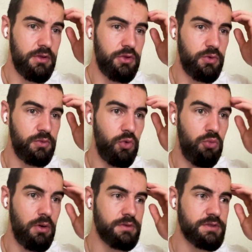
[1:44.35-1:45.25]
You
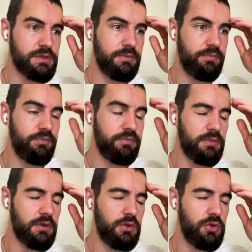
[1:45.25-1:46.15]
almost,
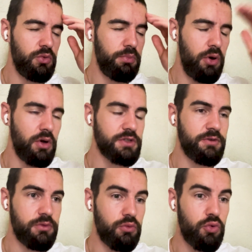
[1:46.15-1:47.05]
you push
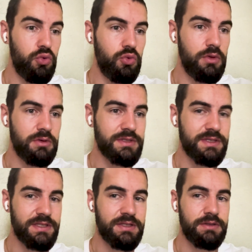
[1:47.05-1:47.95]
through the
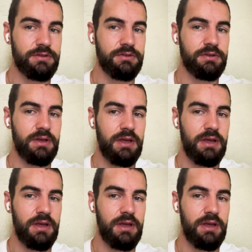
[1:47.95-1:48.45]
resistance